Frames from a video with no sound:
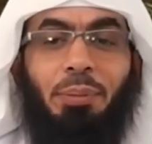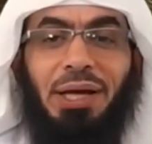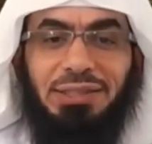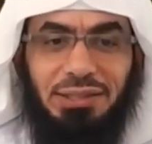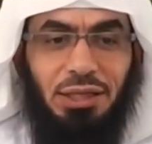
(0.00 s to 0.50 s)

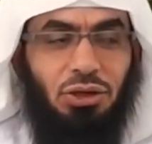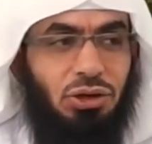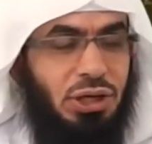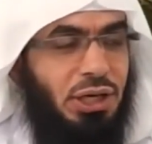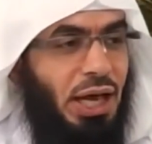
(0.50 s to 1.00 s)
best thing
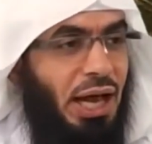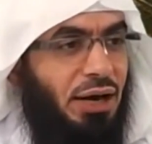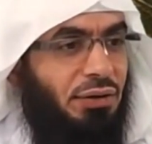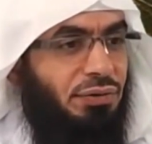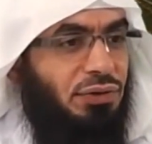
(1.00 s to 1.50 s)
you can get
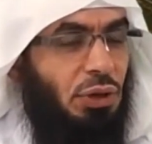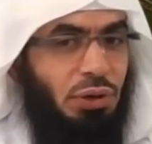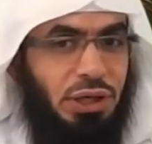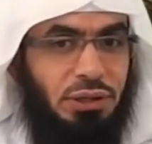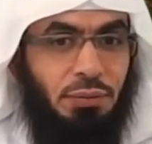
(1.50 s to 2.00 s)
out of
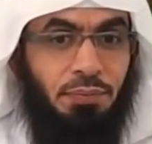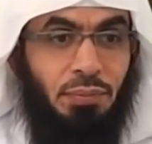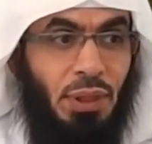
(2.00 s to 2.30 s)
Tawheed.